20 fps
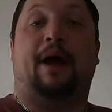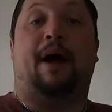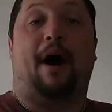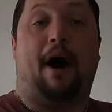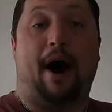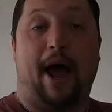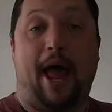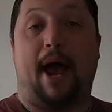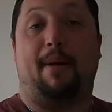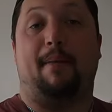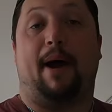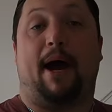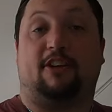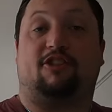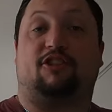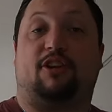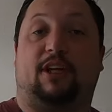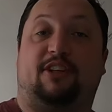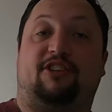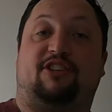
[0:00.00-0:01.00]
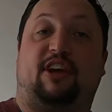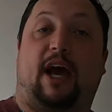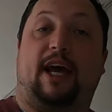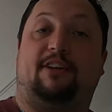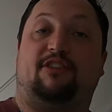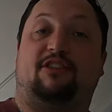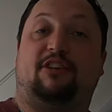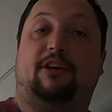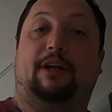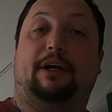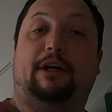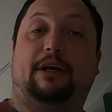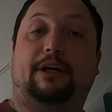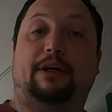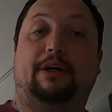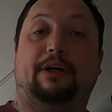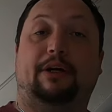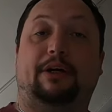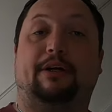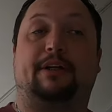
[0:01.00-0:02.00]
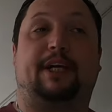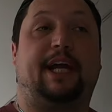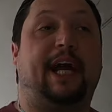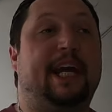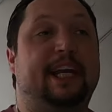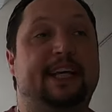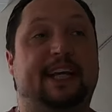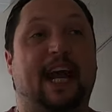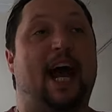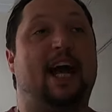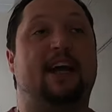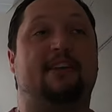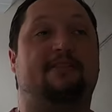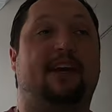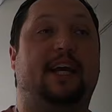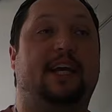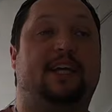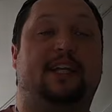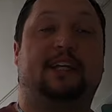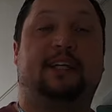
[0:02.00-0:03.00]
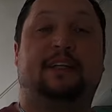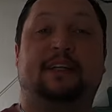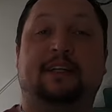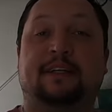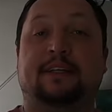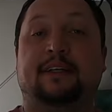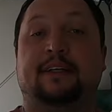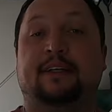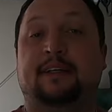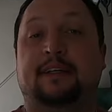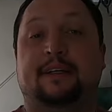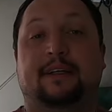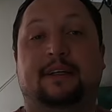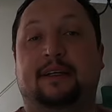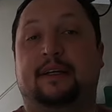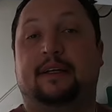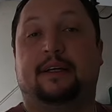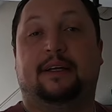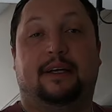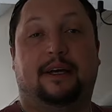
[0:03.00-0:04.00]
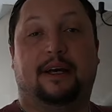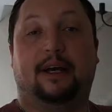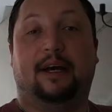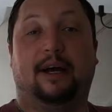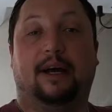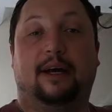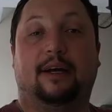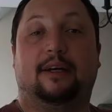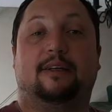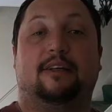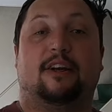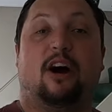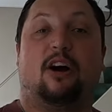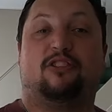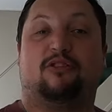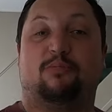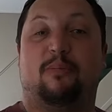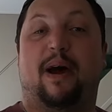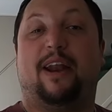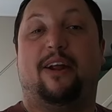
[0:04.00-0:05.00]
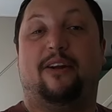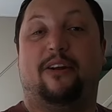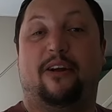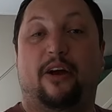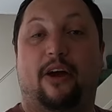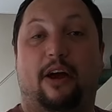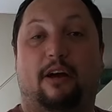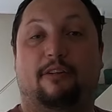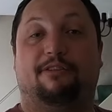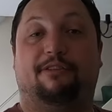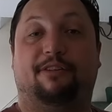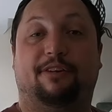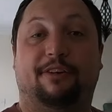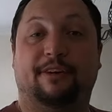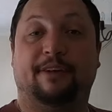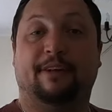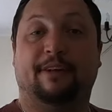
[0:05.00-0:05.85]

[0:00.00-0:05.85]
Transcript: I am actually Satan, King David, uh, God's man on earth.